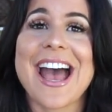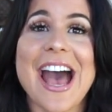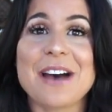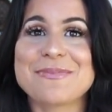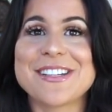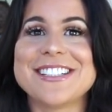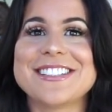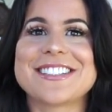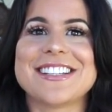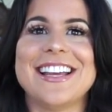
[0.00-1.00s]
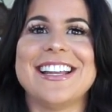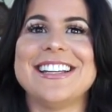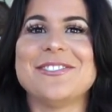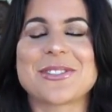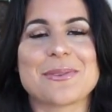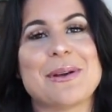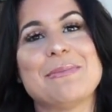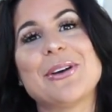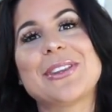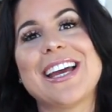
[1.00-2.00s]
happened and it was on my
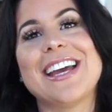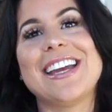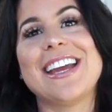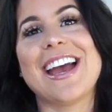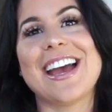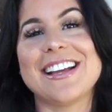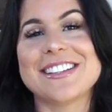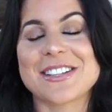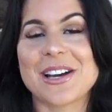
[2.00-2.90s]
birthday and